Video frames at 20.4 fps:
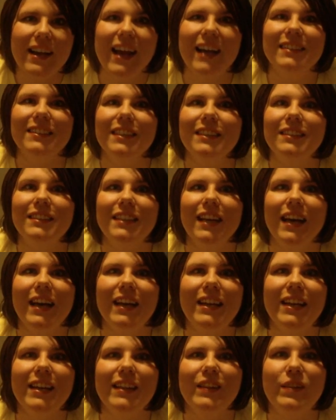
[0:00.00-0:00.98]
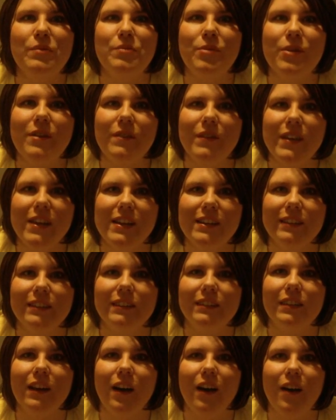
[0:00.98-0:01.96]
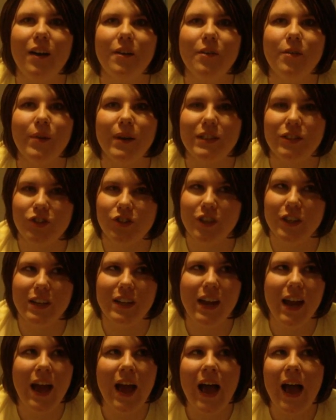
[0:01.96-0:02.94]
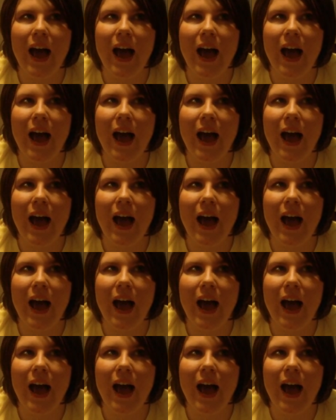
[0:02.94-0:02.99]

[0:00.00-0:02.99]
As I said in the previous question,